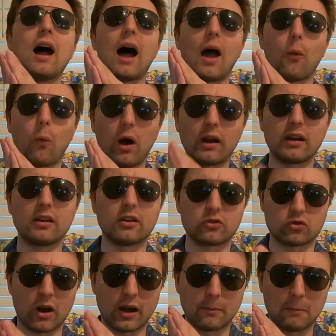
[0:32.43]
I wanted to
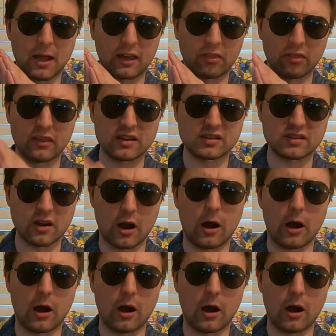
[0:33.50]
try to make this